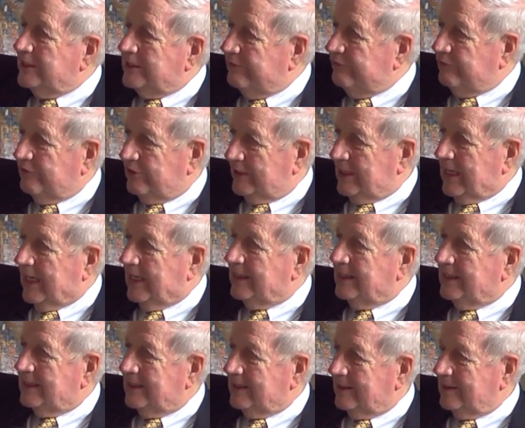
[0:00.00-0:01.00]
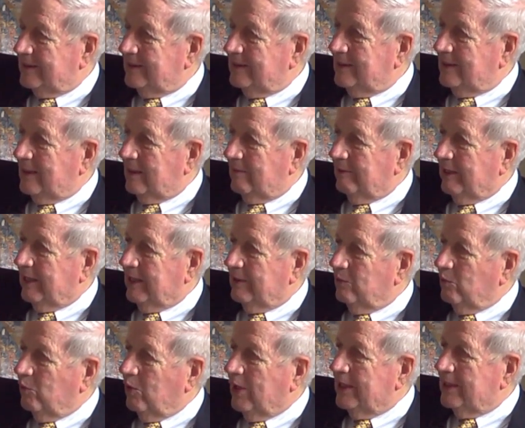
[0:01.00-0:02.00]
different idea
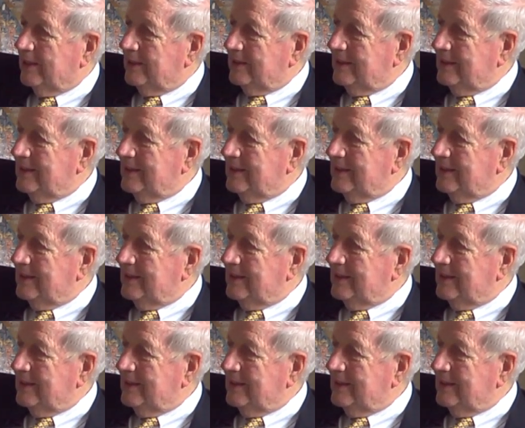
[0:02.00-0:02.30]
about what,